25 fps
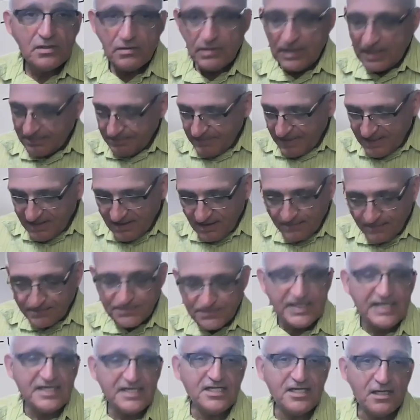I made up
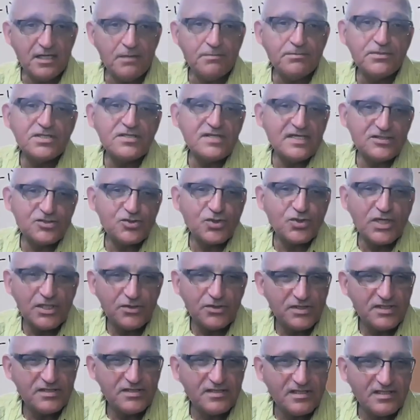any number. That's why
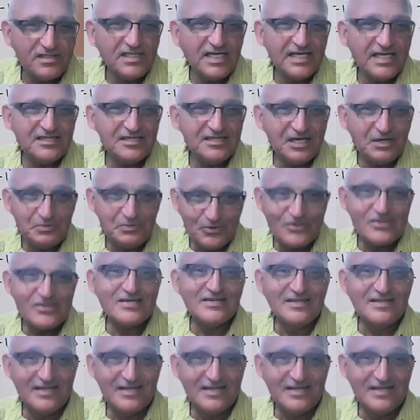we didn't end up with a